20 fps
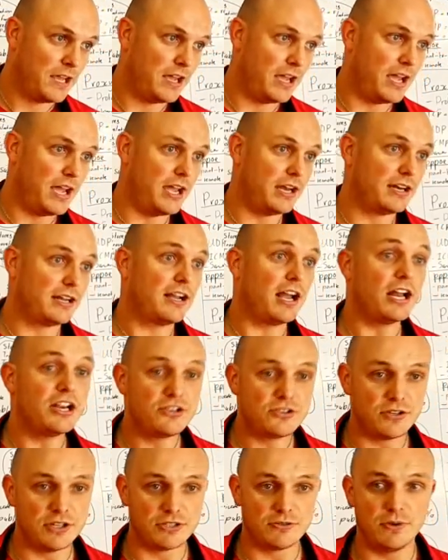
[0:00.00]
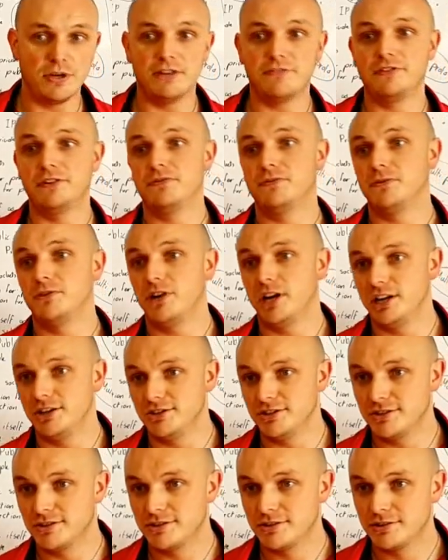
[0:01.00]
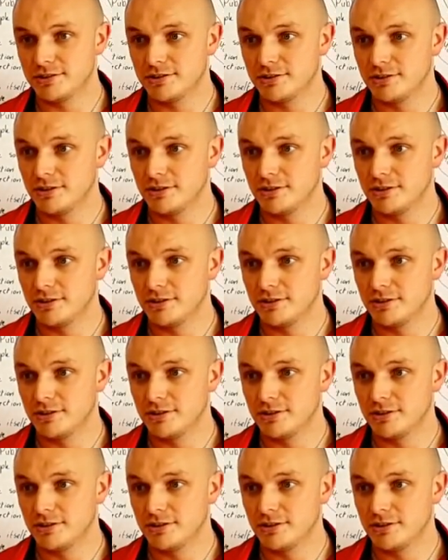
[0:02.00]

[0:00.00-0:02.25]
And countries will have different ranges.